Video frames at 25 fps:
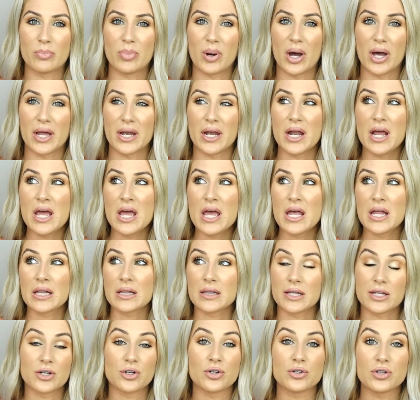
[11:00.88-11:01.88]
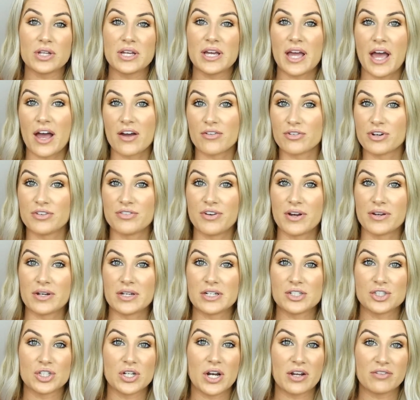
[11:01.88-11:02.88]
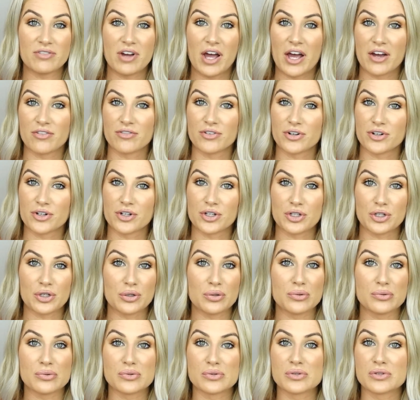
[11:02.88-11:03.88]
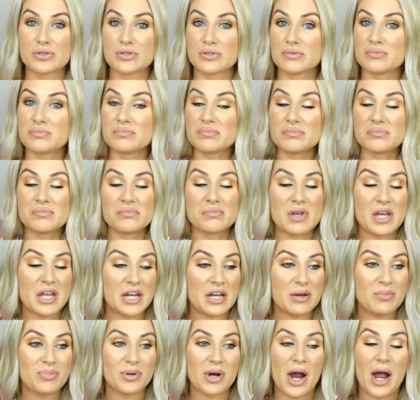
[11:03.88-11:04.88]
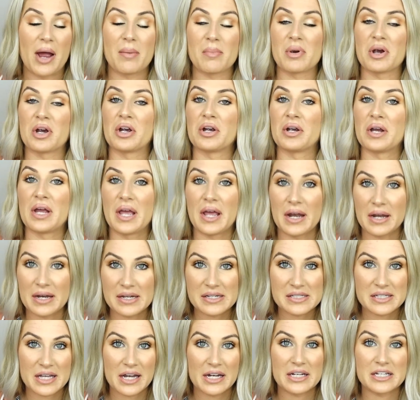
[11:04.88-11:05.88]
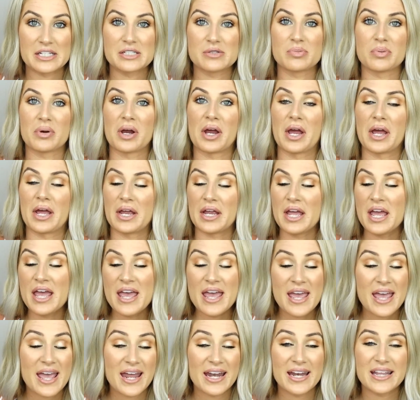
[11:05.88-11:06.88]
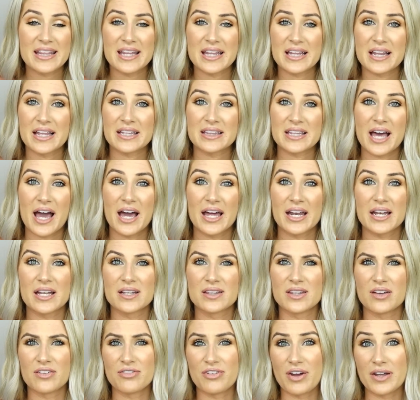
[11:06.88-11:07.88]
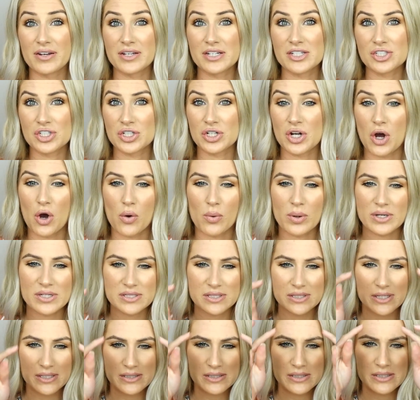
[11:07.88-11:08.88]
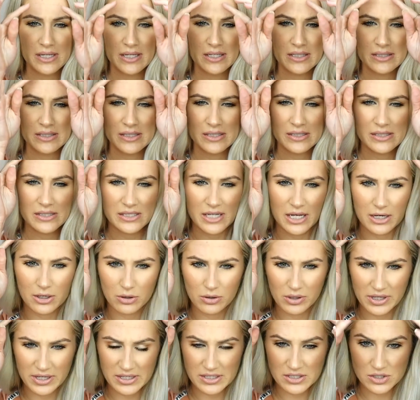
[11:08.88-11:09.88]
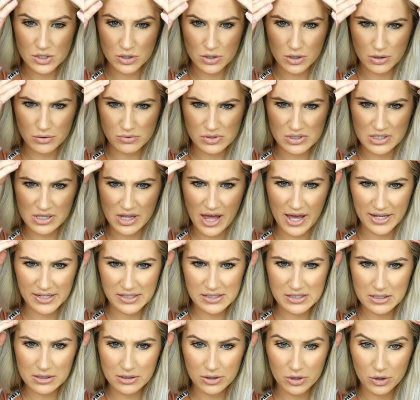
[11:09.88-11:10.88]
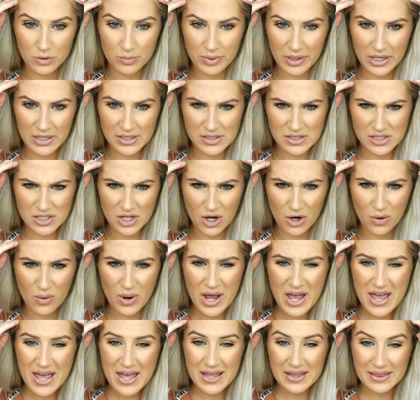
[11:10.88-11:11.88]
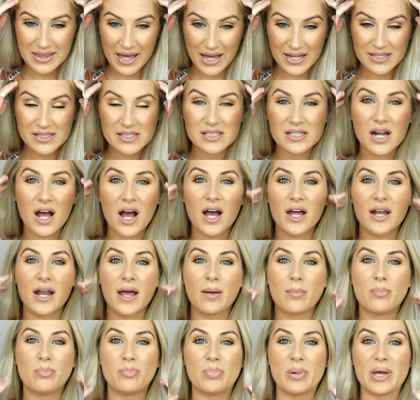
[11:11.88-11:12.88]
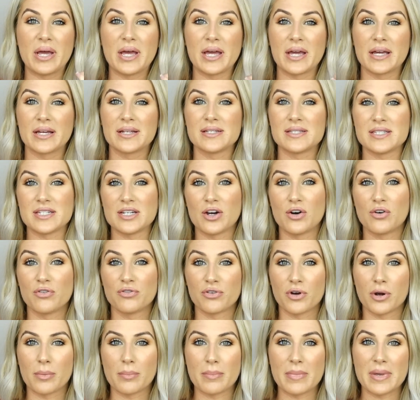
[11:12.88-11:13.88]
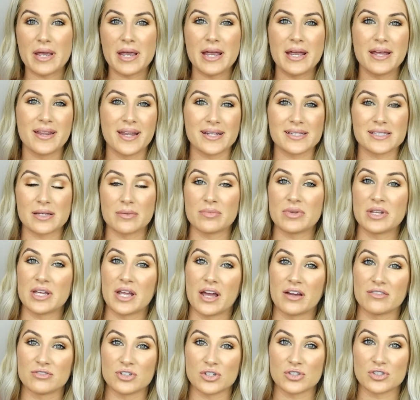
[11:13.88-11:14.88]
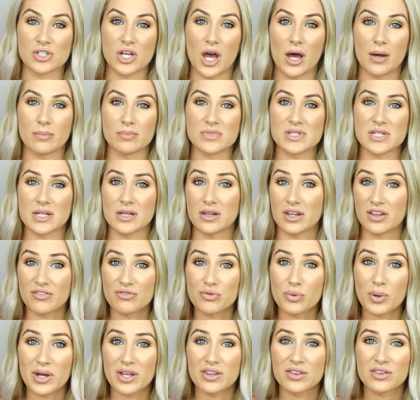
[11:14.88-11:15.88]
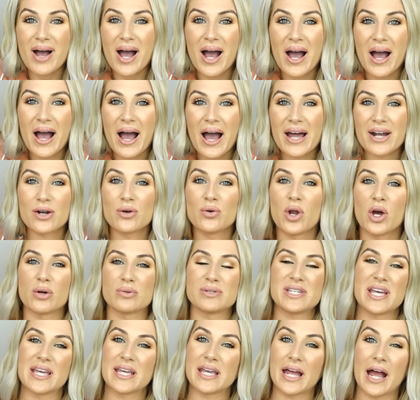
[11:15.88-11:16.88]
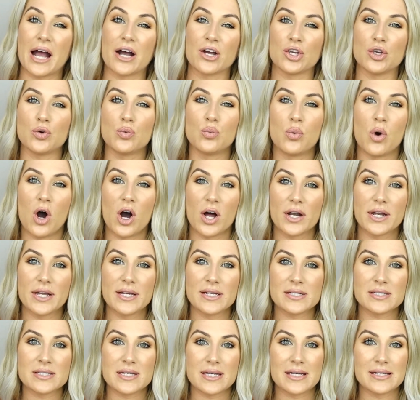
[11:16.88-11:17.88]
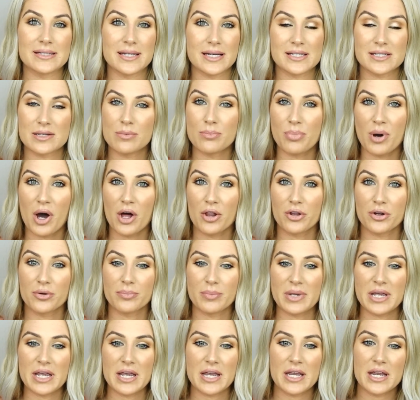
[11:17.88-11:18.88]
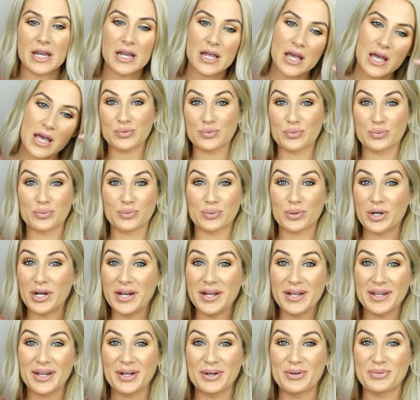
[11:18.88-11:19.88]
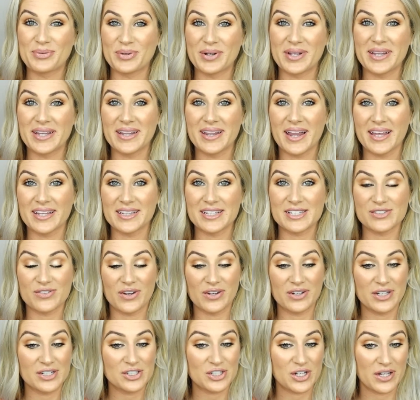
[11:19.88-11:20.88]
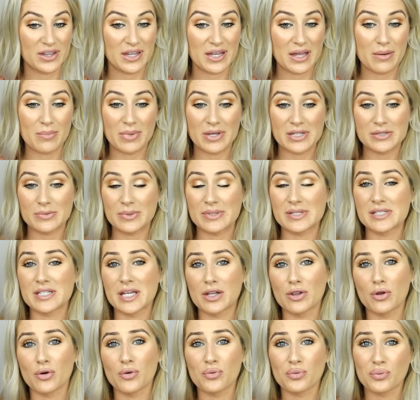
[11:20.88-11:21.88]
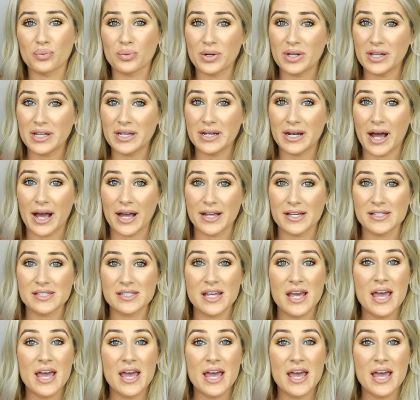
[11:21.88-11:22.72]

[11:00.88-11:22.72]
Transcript: But literally every foundation I've ever used, any primer, any setting spray, anything like that, the foundation always does tend to settle into those lines a little bit. So that's not a big deal for me. That's something I've just come to live with. I don't know, take it how you want it. It doesn't bother me. Really, really like this foundation. I think it makes my skin look really nice